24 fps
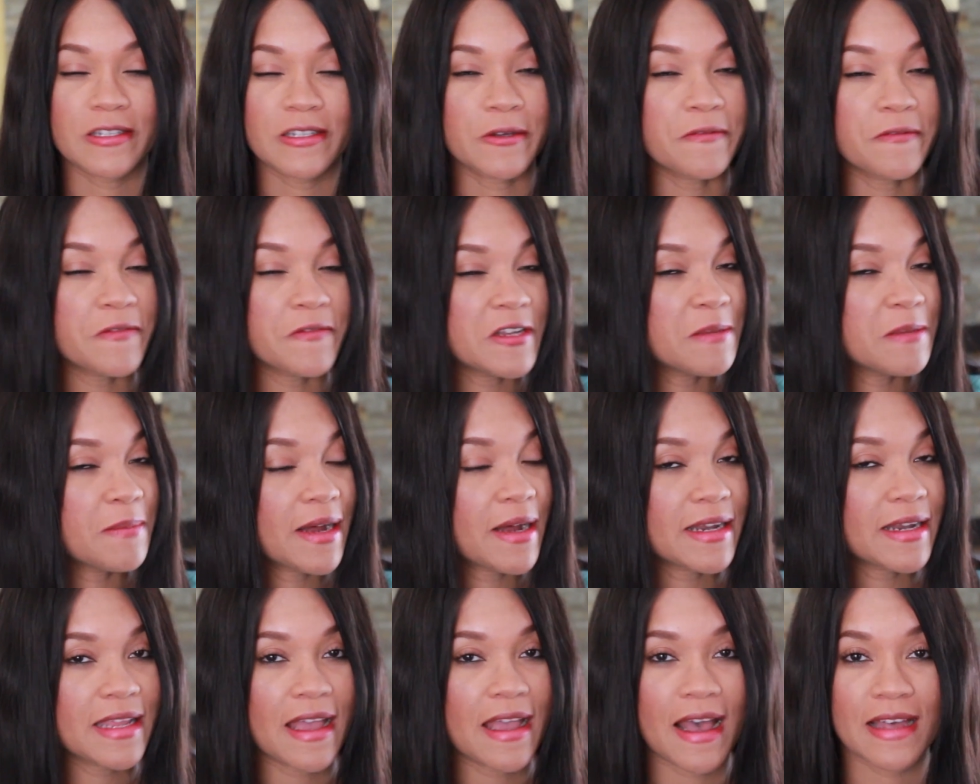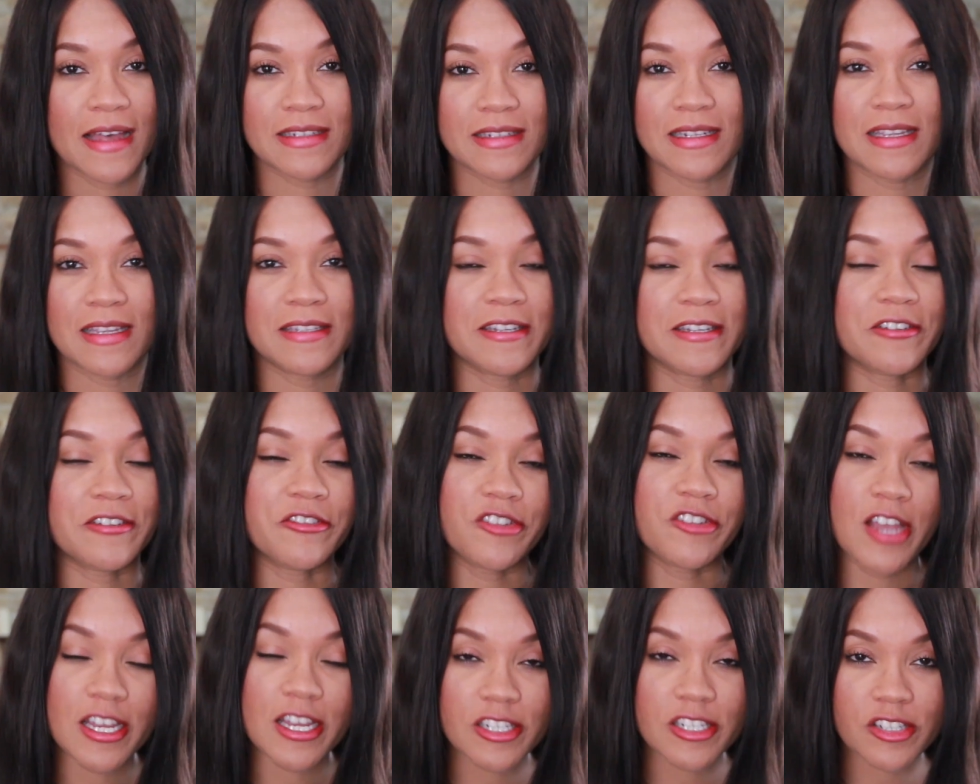So if anybody has any
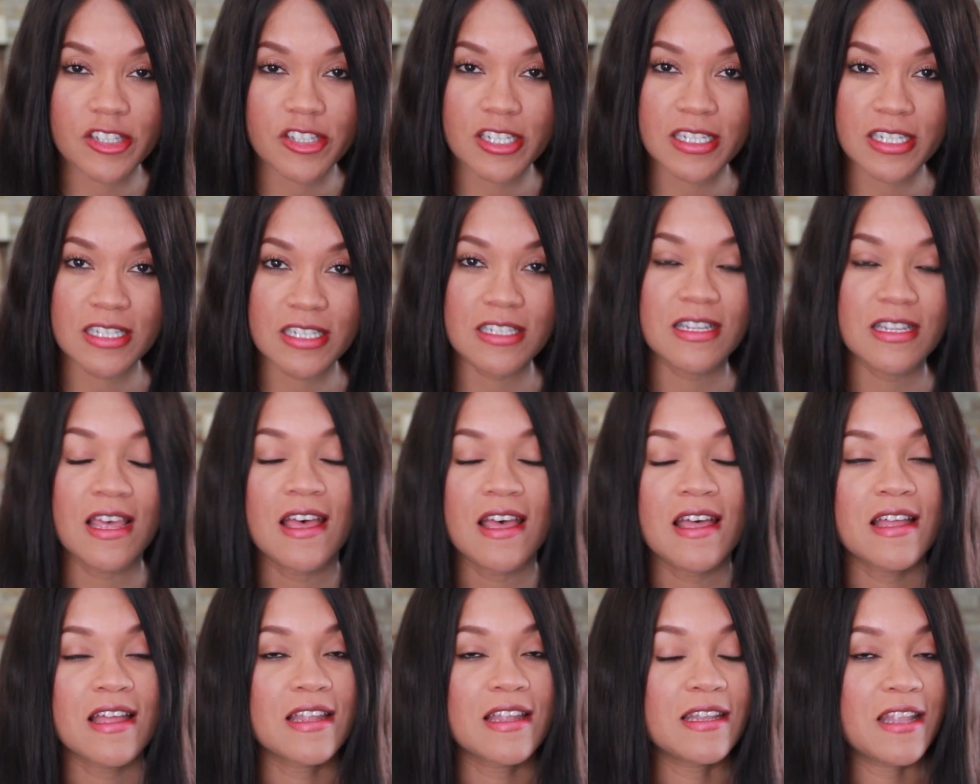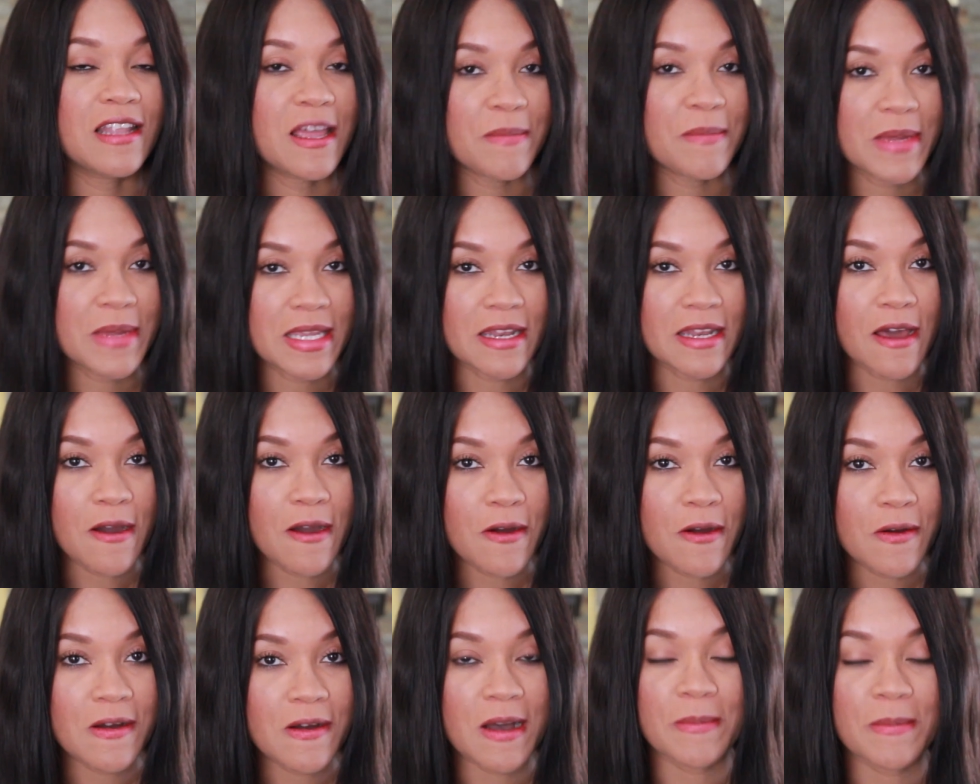suggestions, let me know.